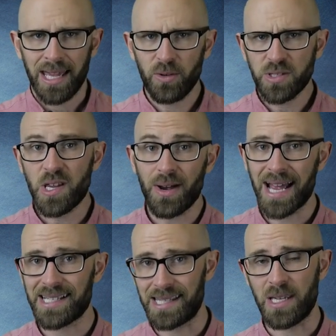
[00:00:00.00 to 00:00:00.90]
He also
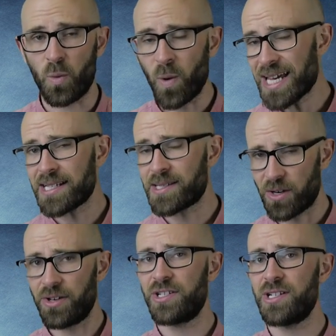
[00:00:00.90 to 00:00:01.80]
has the weirdest
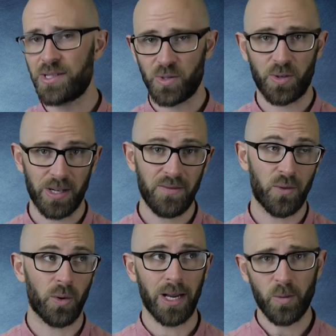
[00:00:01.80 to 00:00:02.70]
origin story
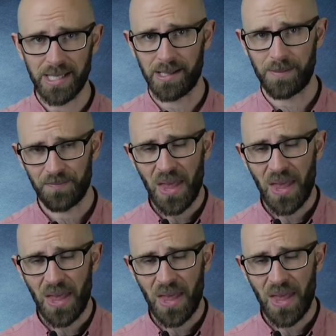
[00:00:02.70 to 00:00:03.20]
for a wizard.